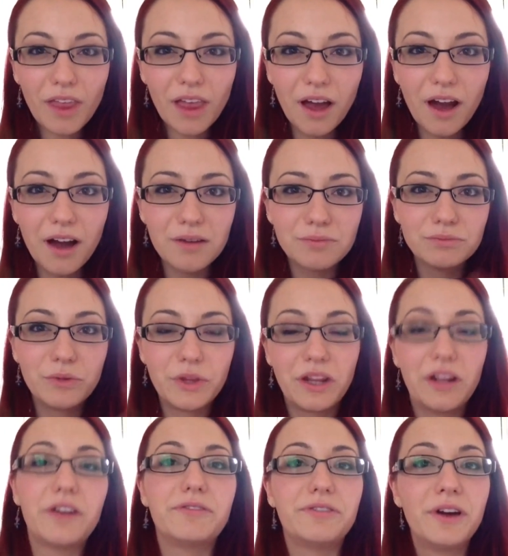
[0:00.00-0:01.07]
with a
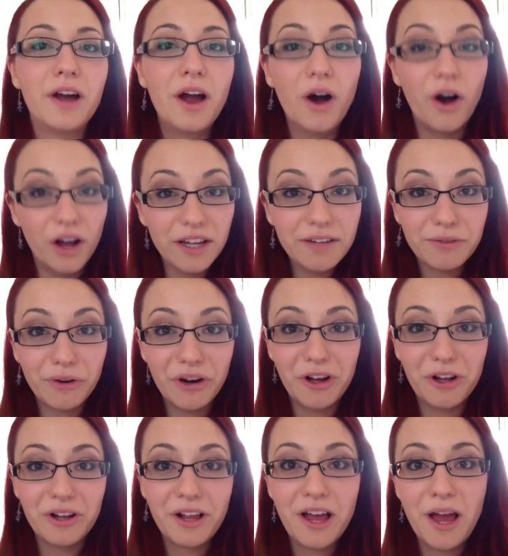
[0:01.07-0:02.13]
lot of olive
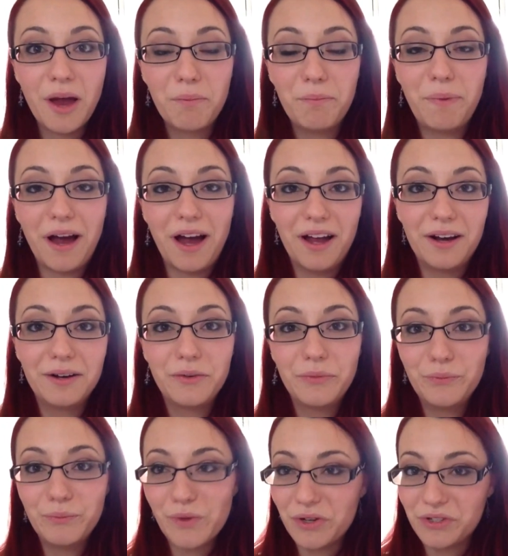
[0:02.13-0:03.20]
oil, but
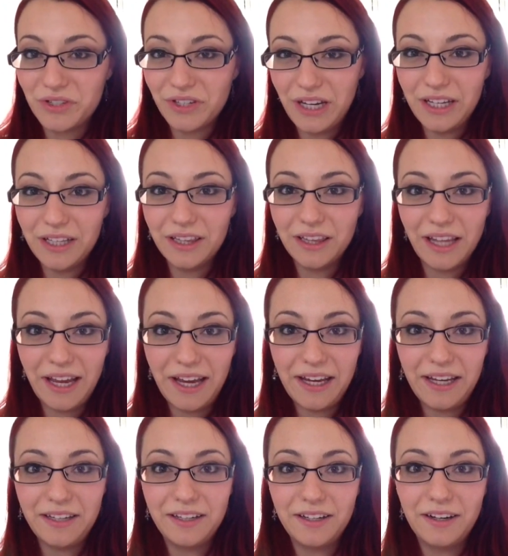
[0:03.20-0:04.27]
mostly
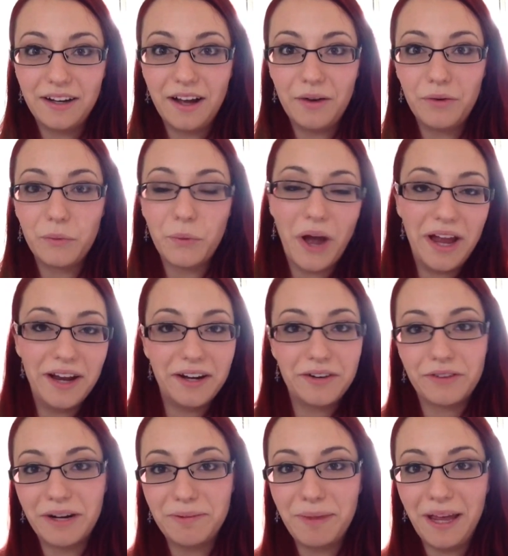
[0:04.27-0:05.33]
lean white and
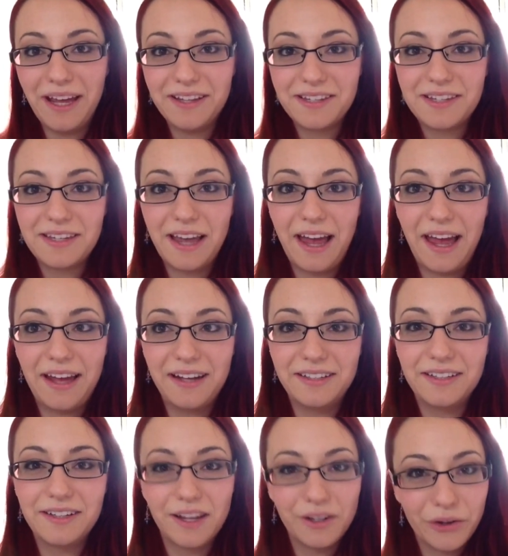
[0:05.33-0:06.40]
red meats
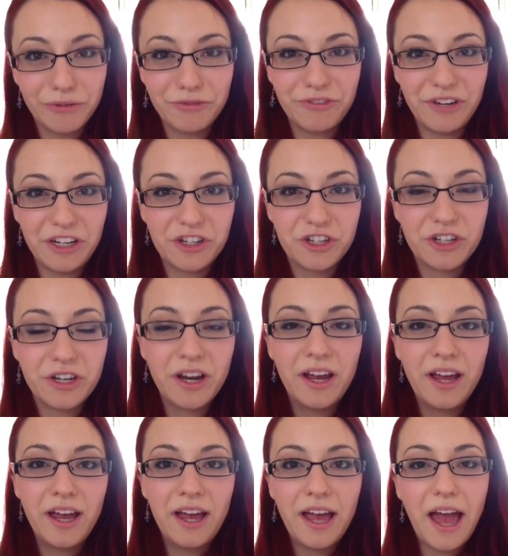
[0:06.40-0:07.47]
and a lot of fish,
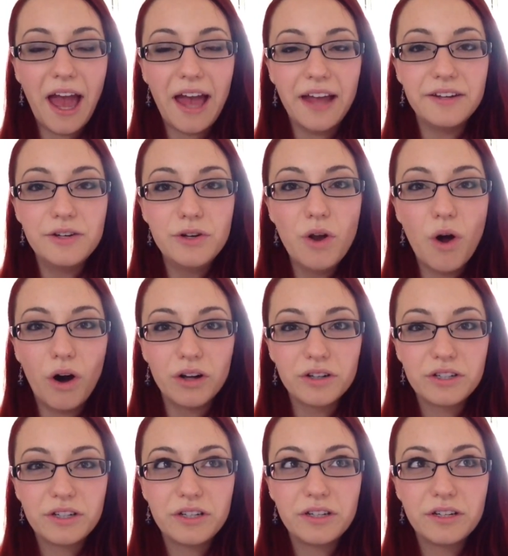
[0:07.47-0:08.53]
and
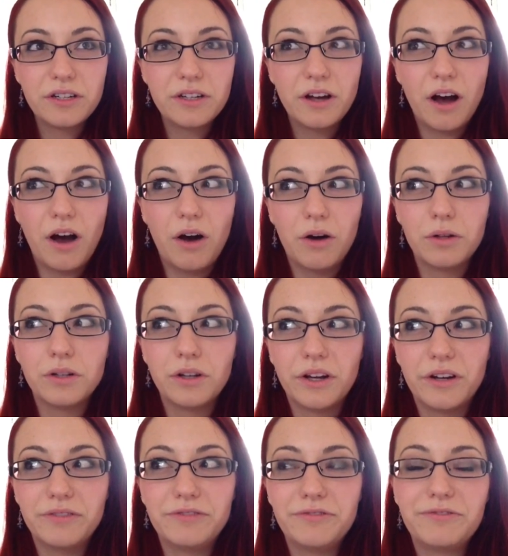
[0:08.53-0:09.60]
not a whole
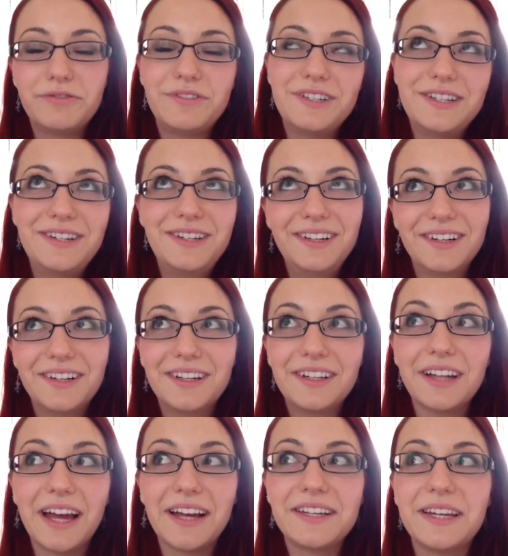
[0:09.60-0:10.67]
lot of
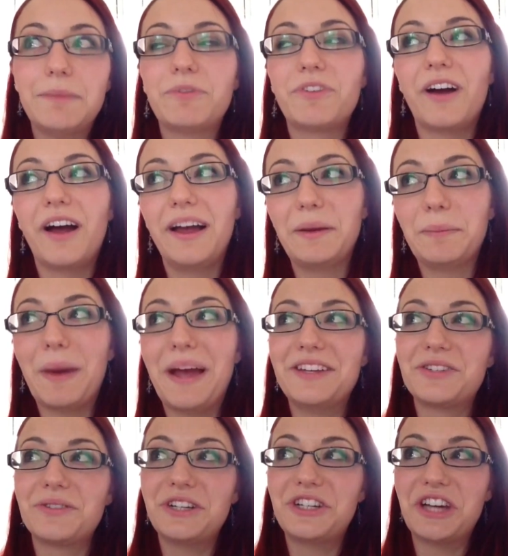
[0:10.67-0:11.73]
like deep frying
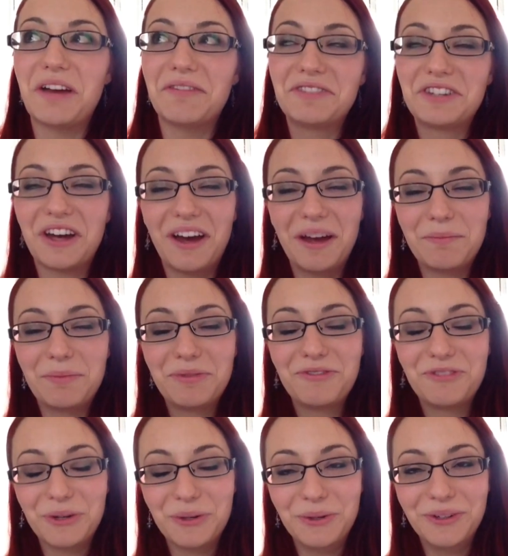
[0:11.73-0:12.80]
pastry chef type
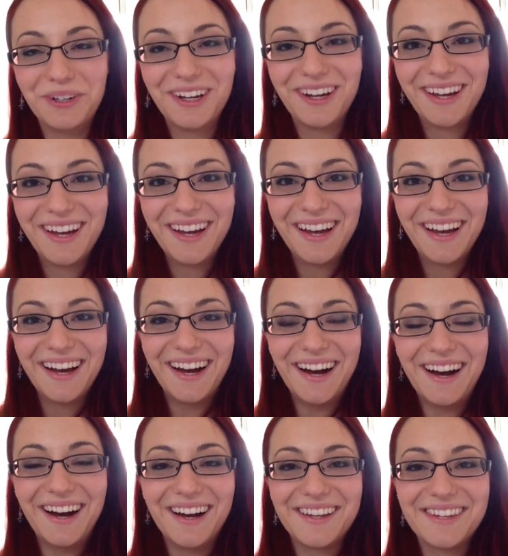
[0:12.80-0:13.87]
food.
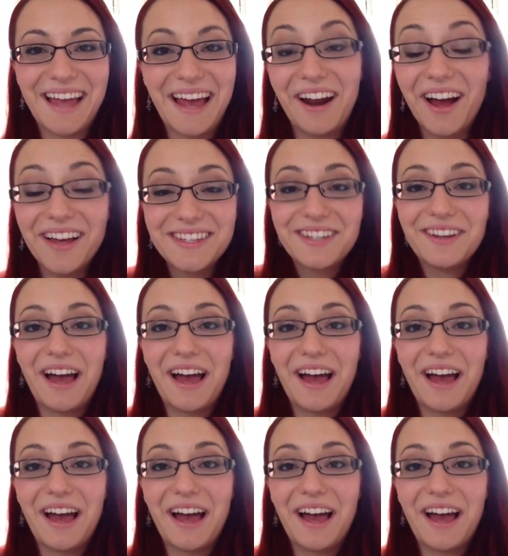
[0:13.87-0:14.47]
And I still